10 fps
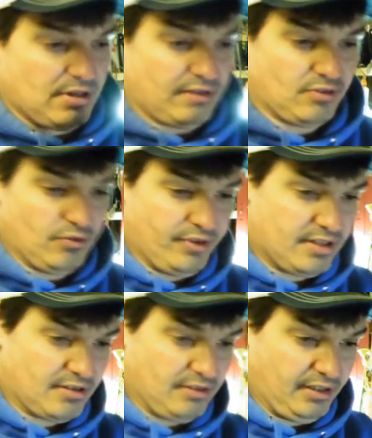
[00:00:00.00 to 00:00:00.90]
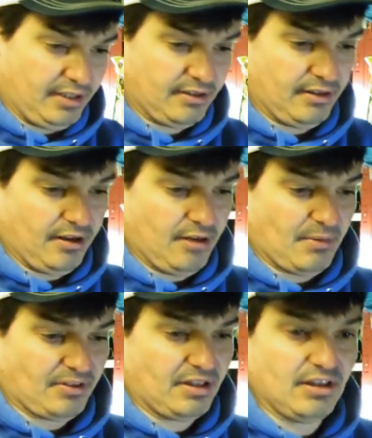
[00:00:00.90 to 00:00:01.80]
that I've got recently um, I
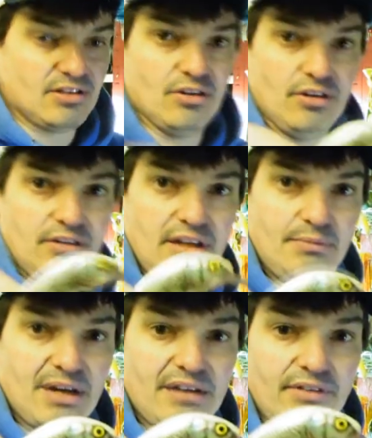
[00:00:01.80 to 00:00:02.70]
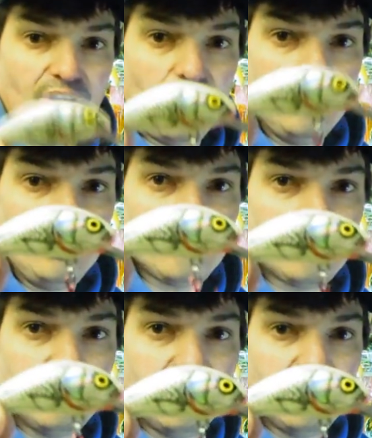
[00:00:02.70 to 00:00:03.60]
think these are deep diving hornets
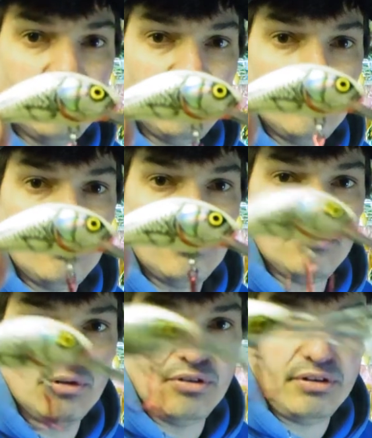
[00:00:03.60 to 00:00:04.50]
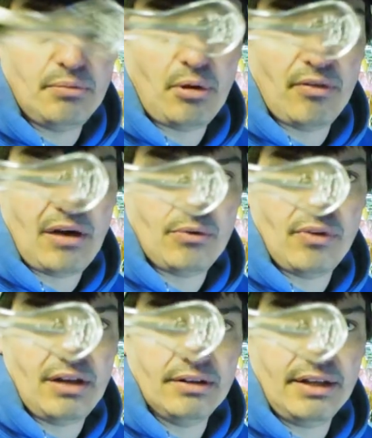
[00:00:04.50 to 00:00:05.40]
look at lip on that one
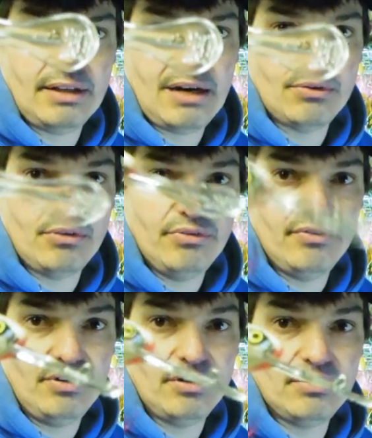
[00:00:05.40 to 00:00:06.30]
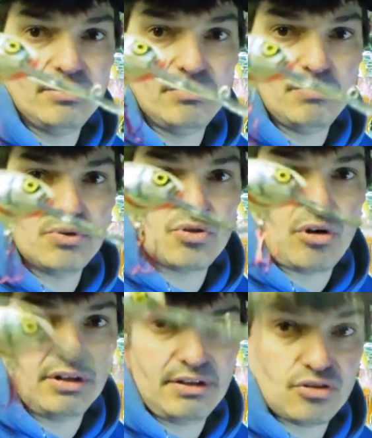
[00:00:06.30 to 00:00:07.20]
that'll get down on river when we're
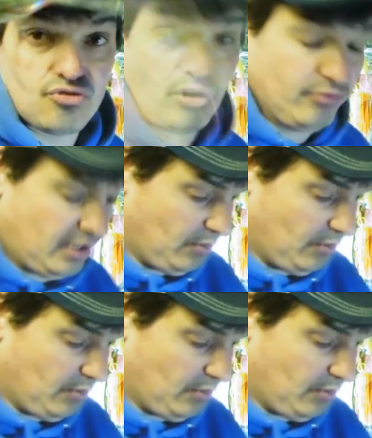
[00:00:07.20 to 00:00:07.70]
trolling that'll troll really